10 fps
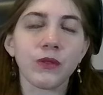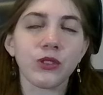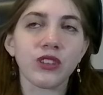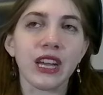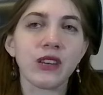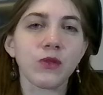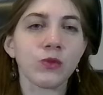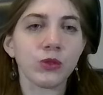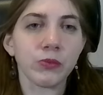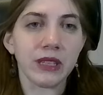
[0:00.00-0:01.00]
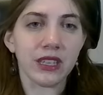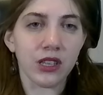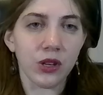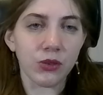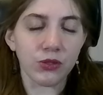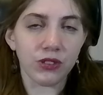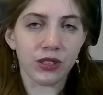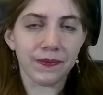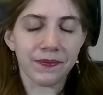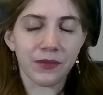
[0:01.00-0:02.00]
site will be closed.
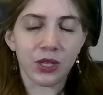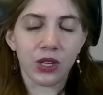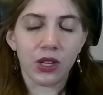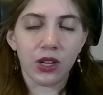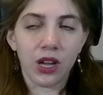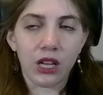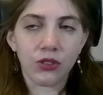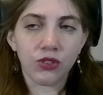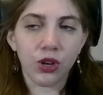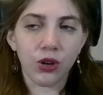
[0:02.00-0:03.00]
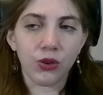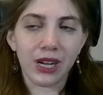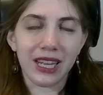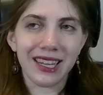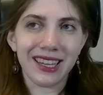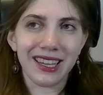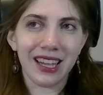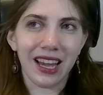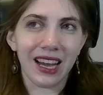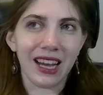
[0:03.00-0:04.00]
So
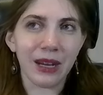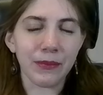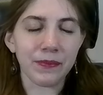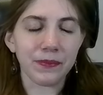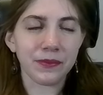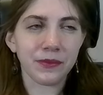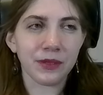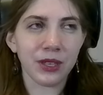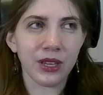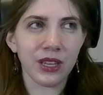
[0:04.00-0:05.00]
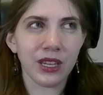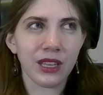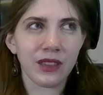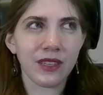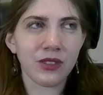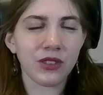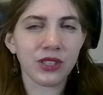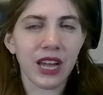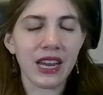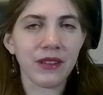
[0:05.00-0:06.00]
um, this is
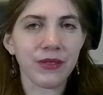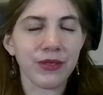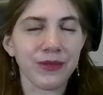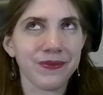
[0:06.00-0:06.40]
kind of